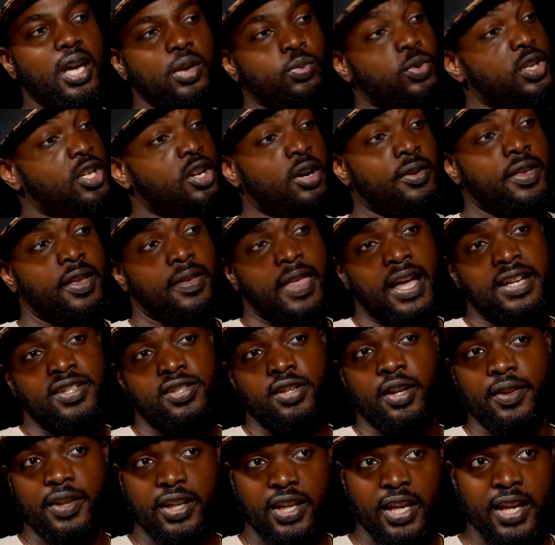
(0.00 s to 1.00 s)
And we know that
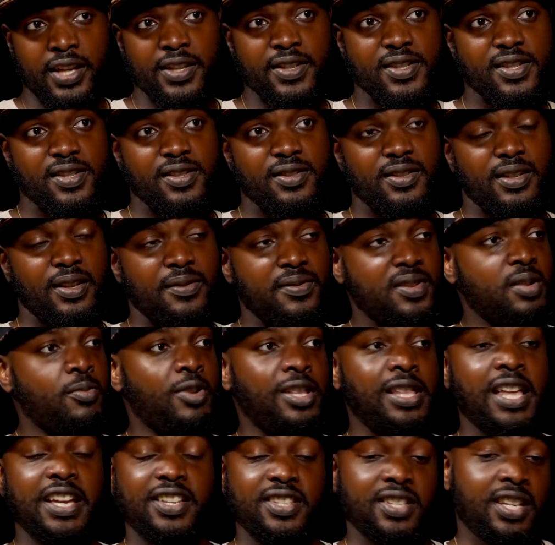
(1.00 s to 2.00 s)
that's not the case. If
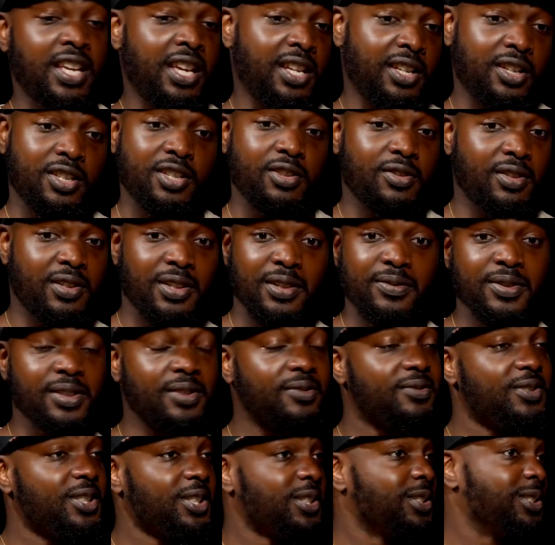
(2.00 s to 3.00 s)
someone likes data, you can
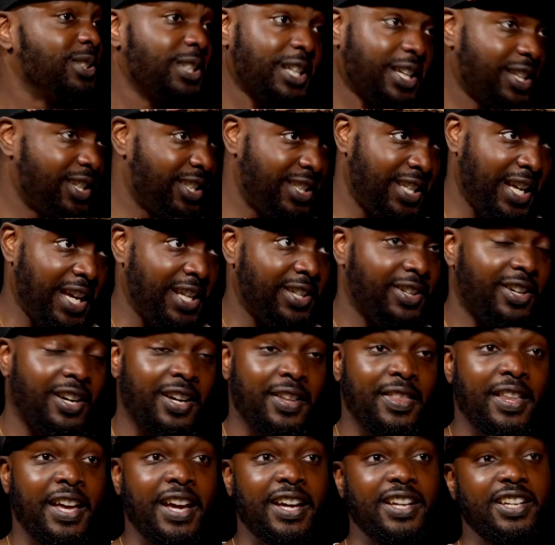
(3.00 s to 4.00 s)
even you can look at the data
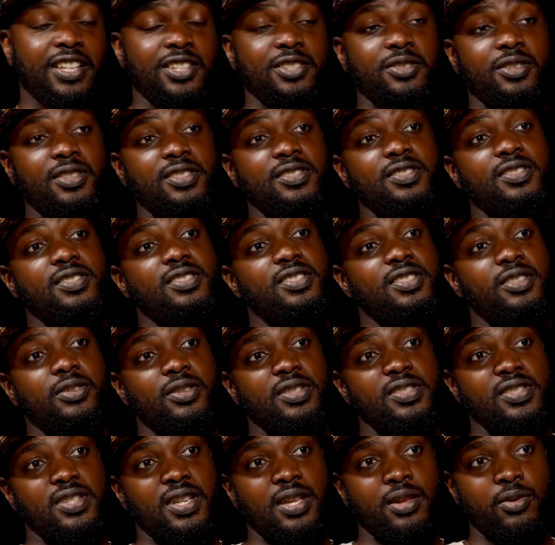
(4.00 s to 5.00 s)
on that, and you can you
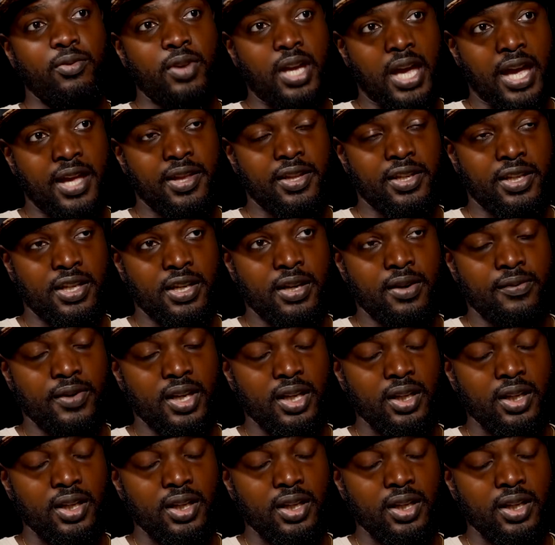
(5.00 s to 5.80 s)
can see the reality of